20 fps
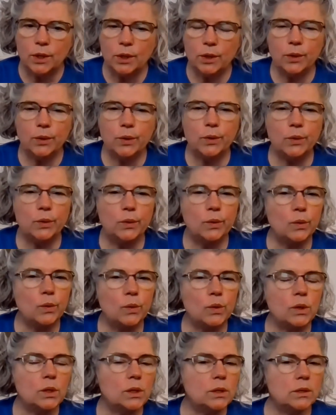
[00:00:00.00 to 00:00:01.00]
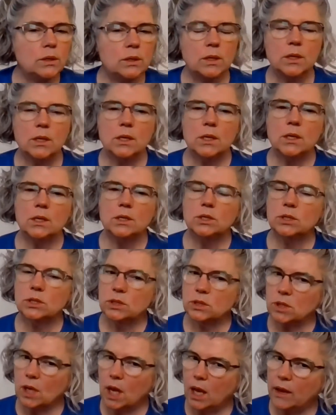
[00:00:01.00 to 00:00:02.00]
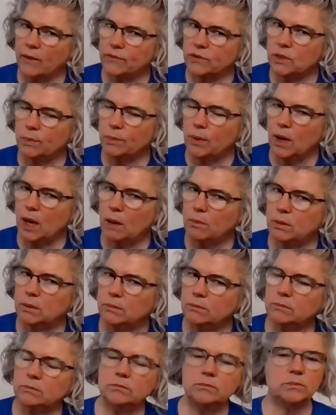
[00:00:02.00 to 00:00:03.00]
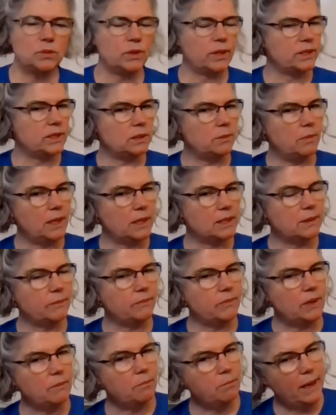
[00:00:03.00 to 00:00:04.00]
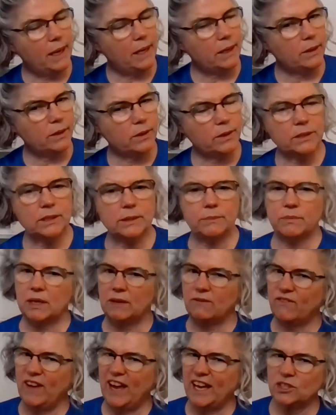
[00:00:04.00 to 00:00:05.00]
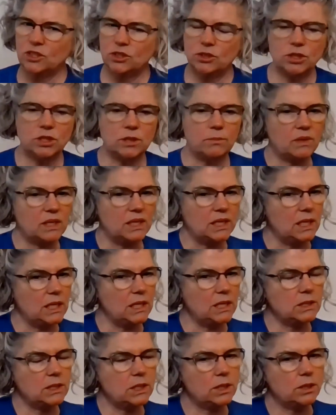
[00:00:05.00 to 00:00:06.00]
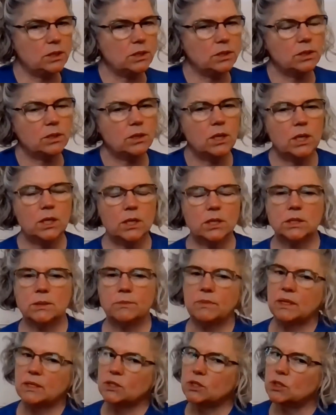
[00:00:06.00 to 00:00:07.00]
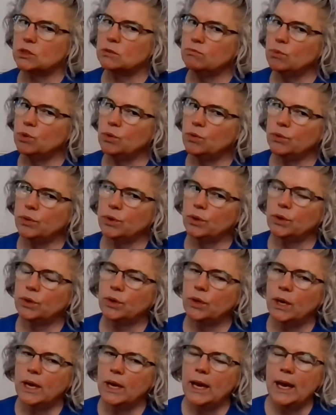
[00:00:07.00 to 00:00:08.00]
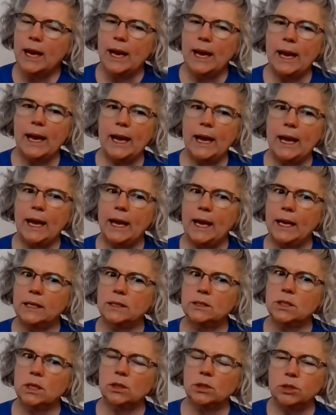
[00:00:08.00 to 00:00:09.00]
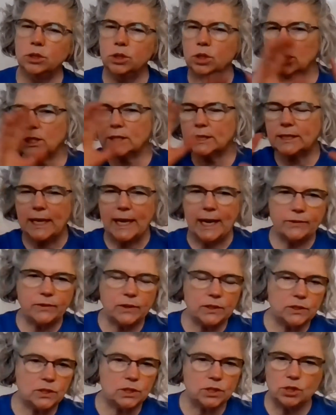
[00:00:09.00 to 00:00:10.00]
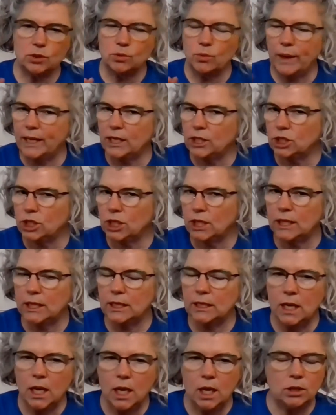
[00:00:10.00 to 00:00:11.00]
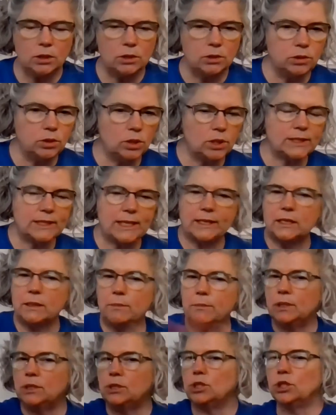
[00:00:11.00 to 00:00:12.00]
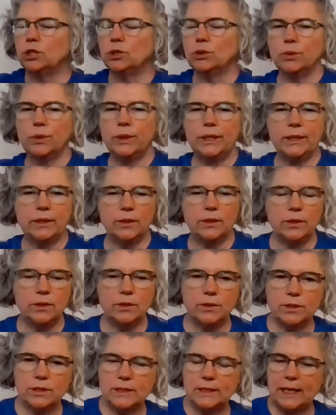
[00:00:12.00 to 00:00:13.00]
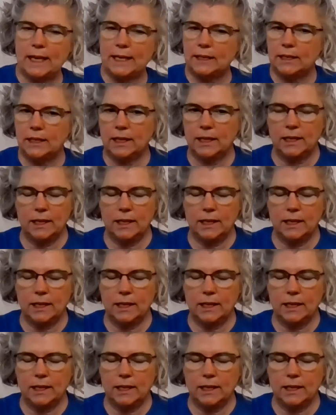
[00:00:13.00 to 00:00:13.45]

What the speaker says: who solves a problem, tries to make something better, something faster, something easier, something smoother, and looks at the situation, looks at the materials that